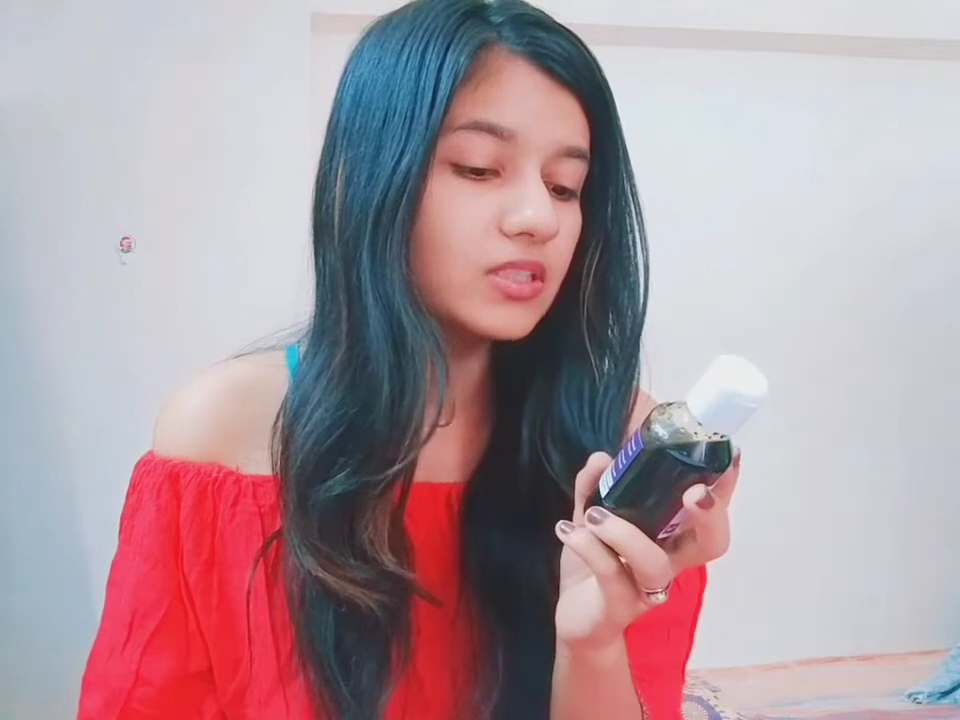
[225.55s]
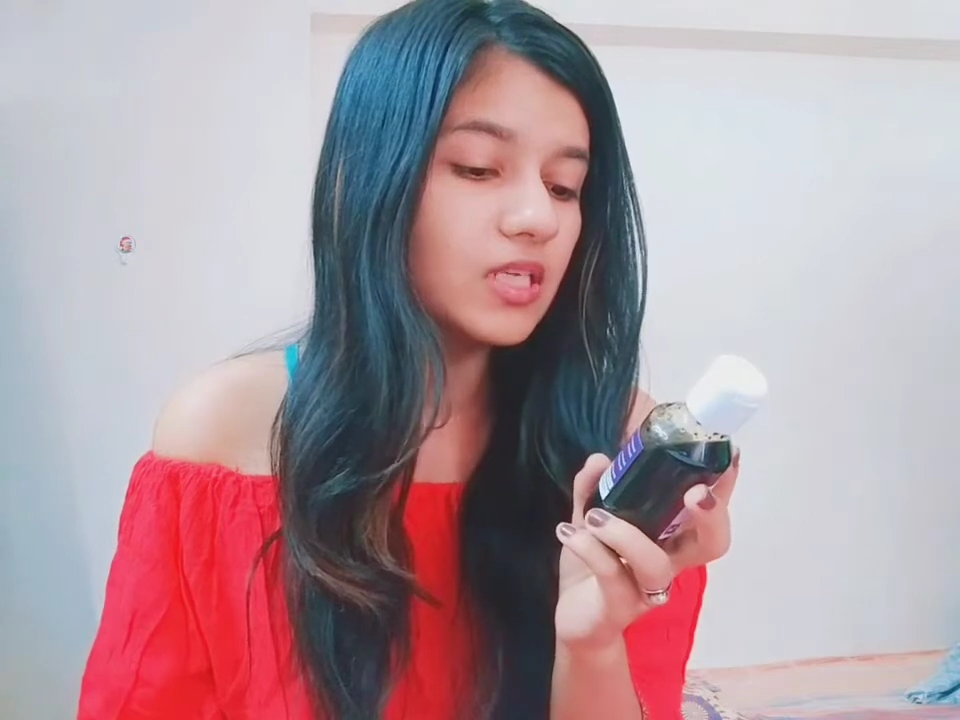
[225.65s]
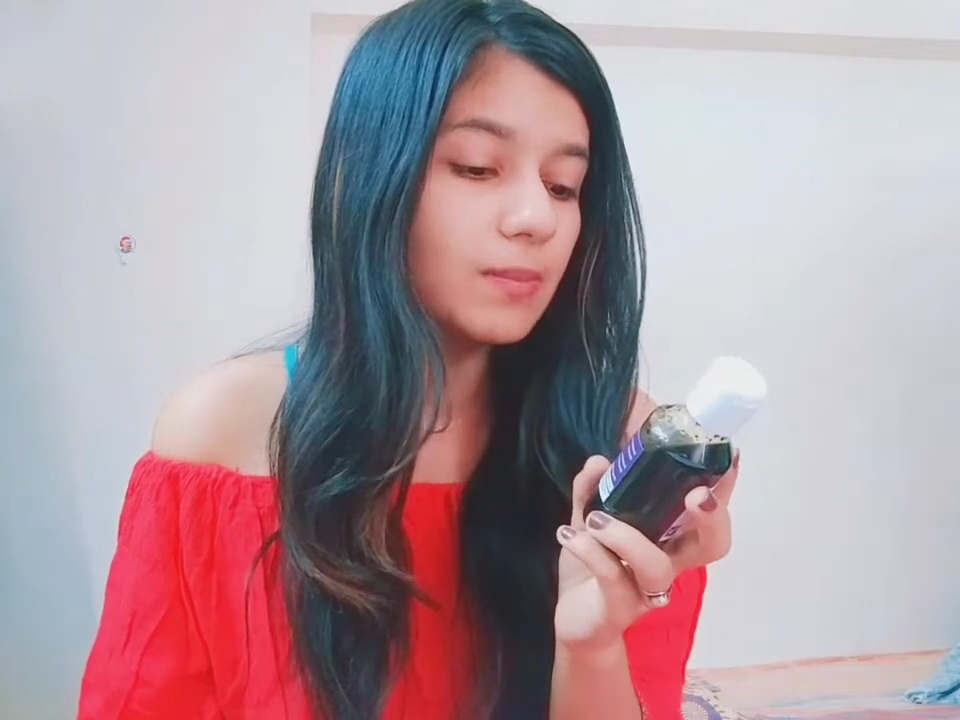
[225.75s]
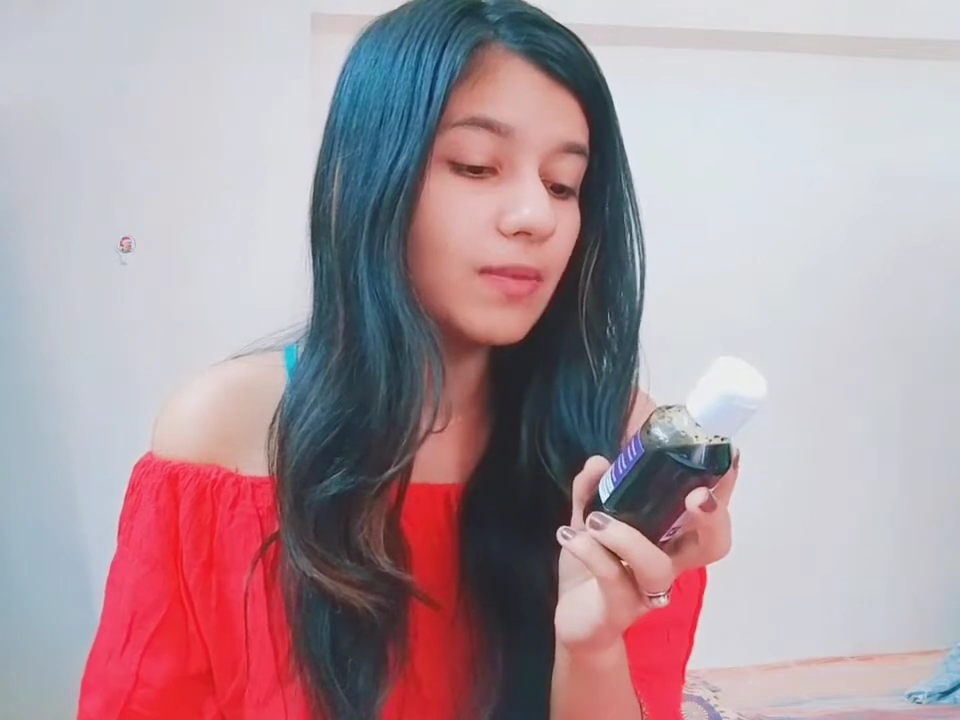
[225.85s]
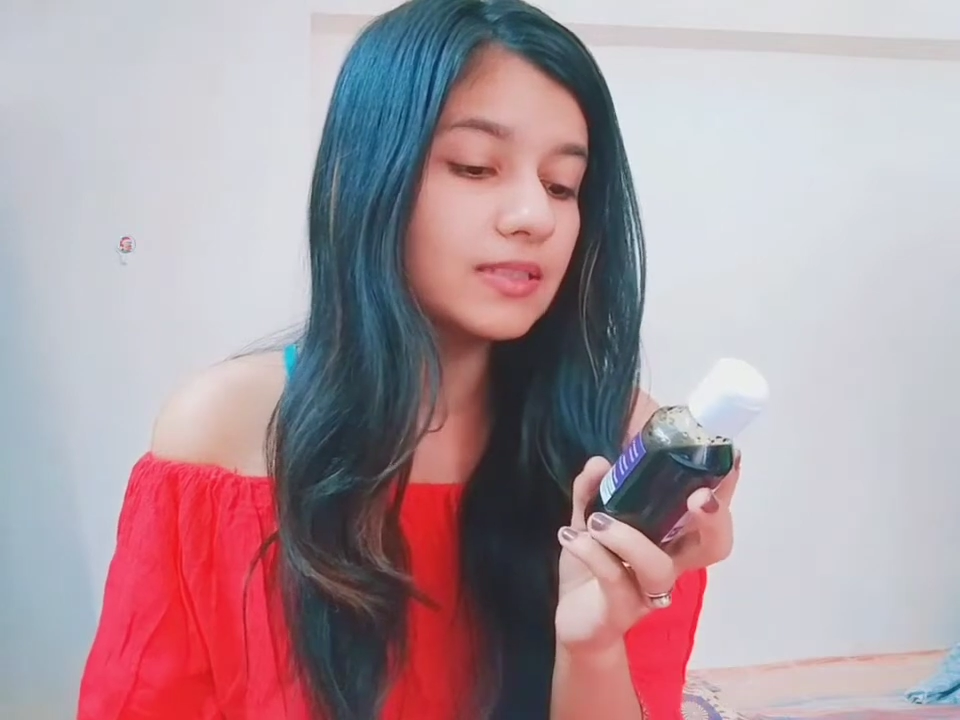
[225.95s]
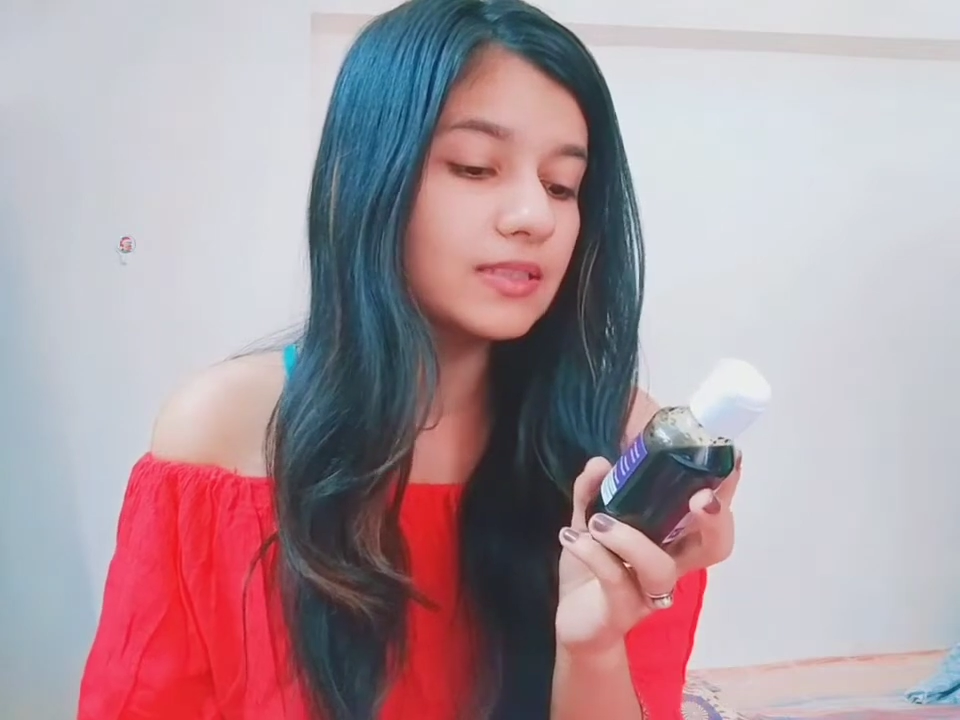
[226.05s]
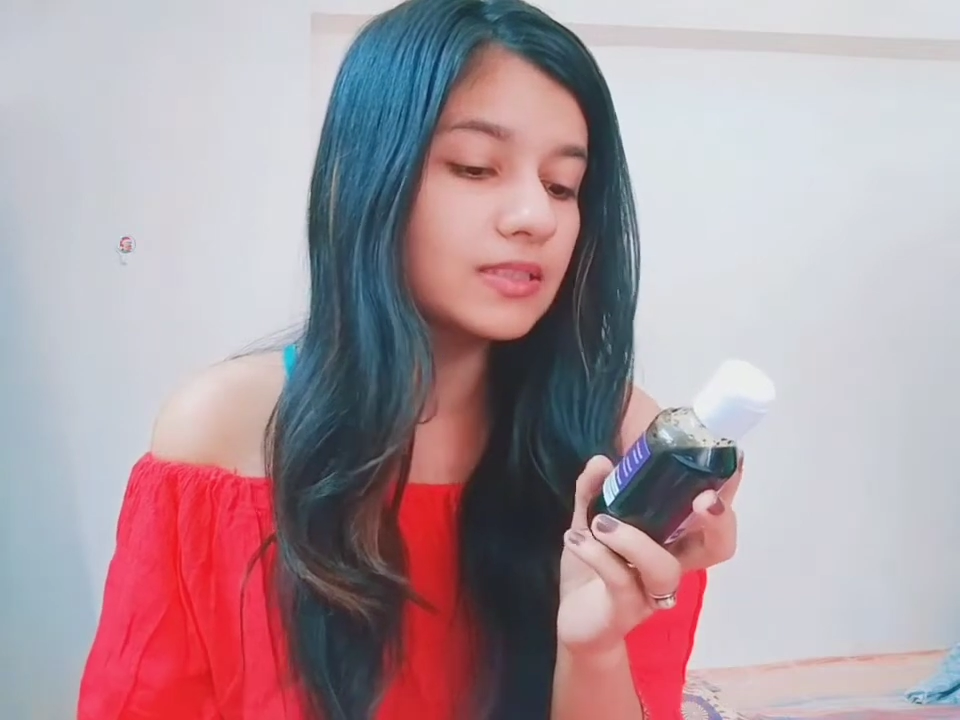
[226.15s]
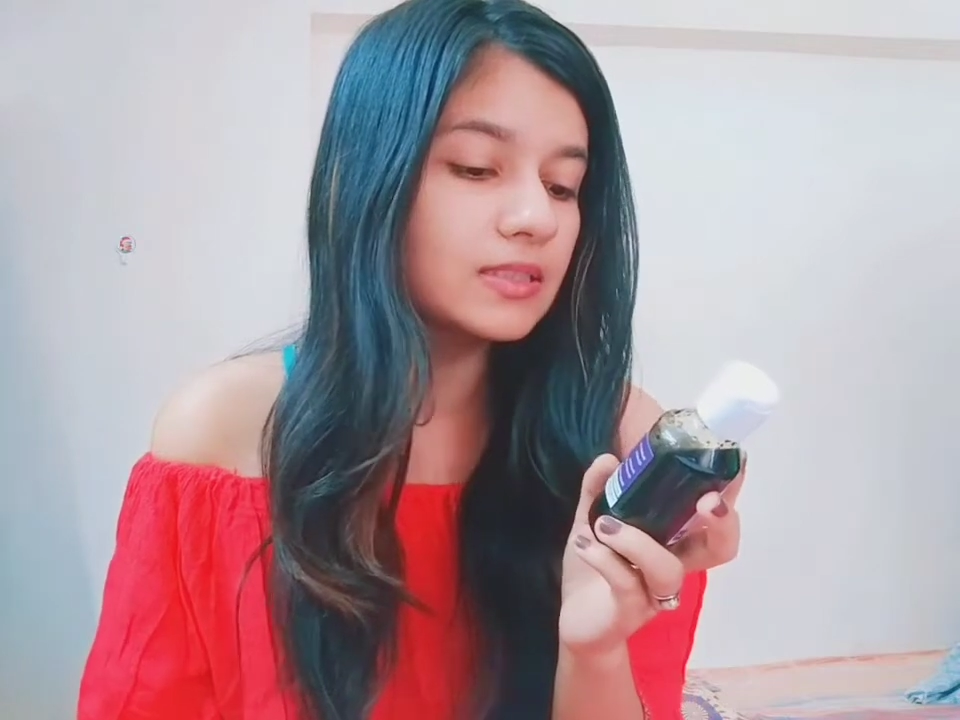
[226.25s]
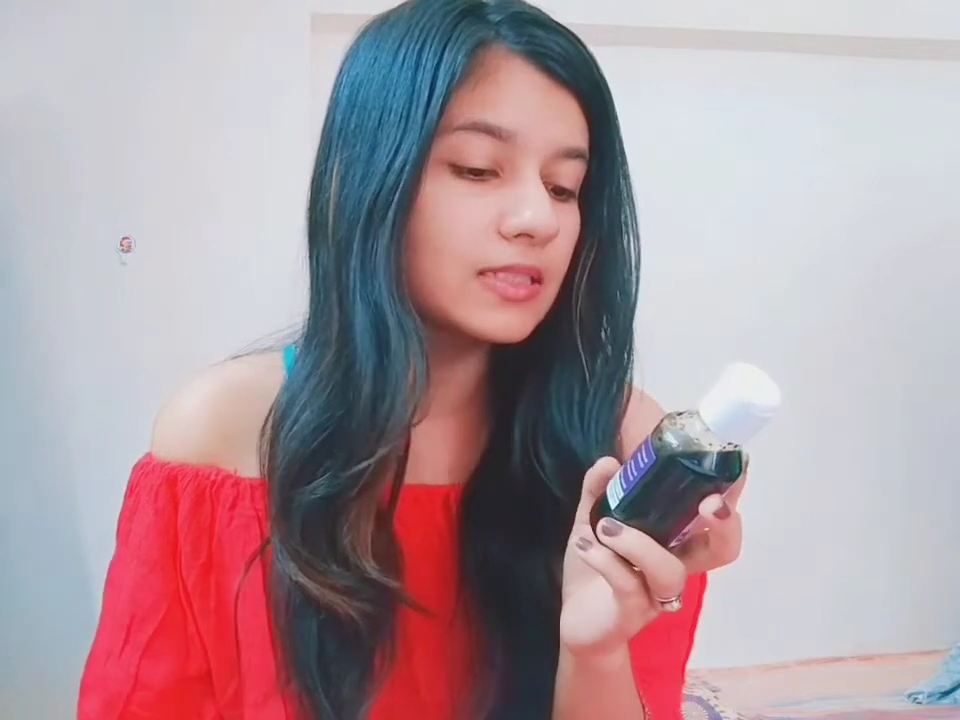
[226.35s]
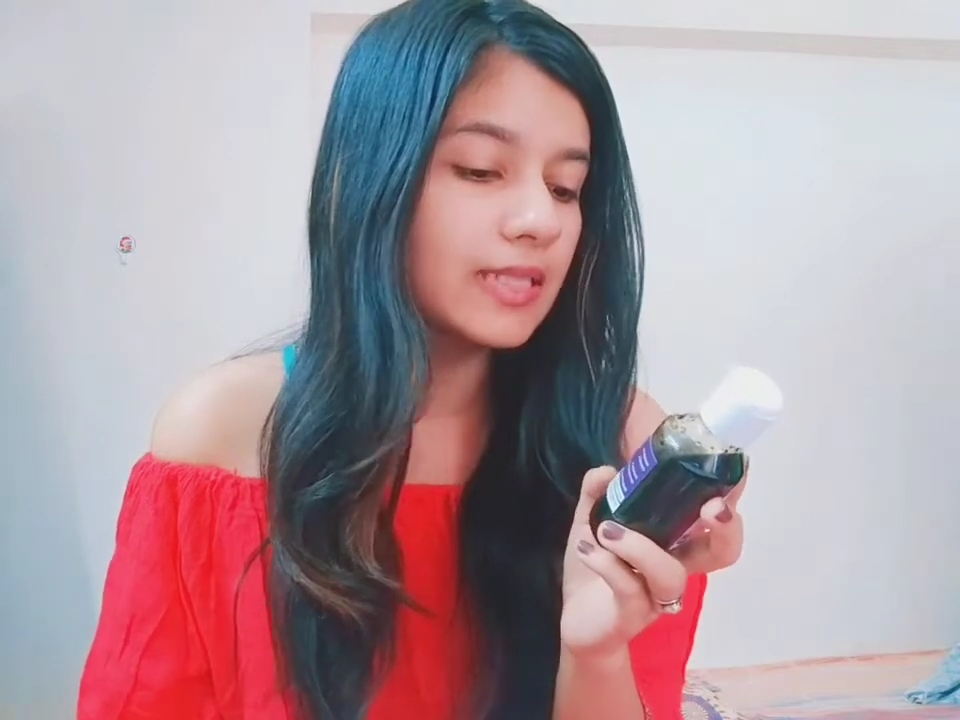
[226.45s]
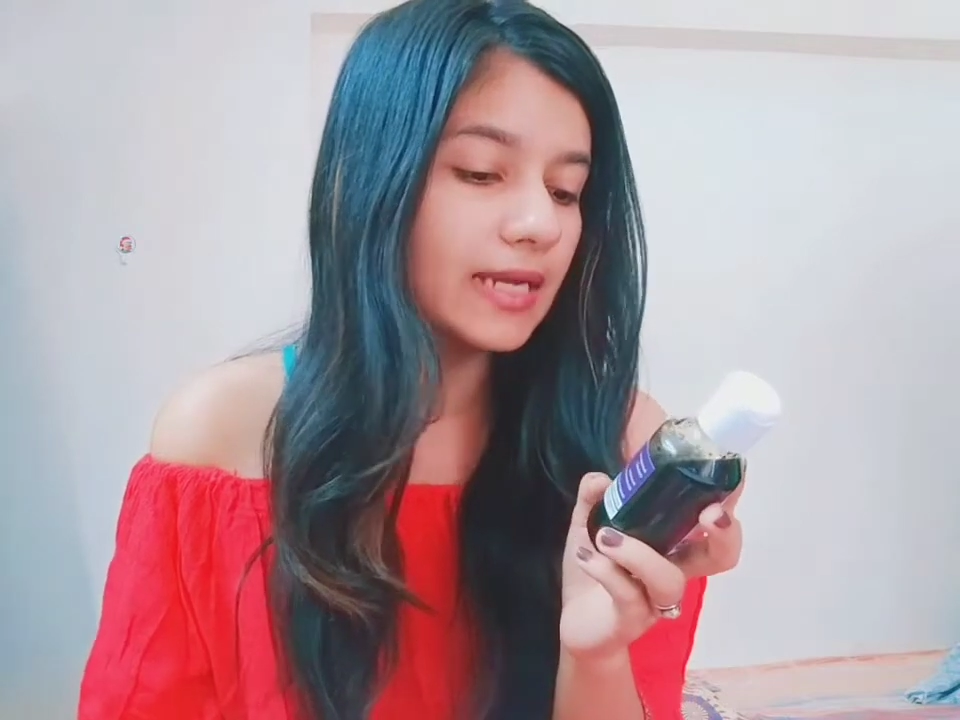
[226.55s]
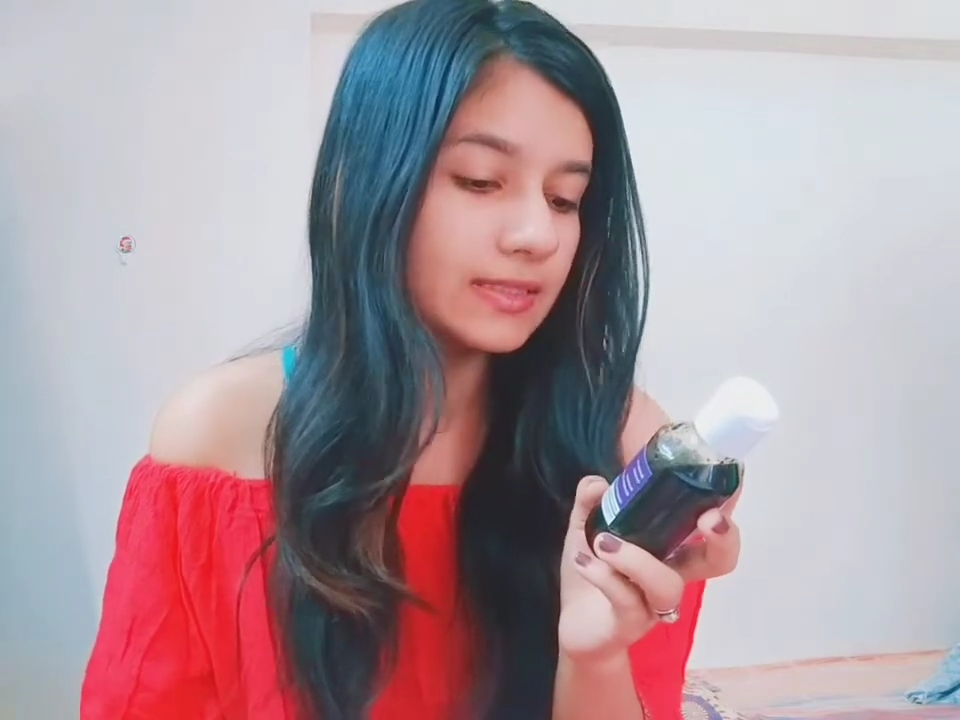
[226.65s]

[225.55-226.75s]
hair mask is that,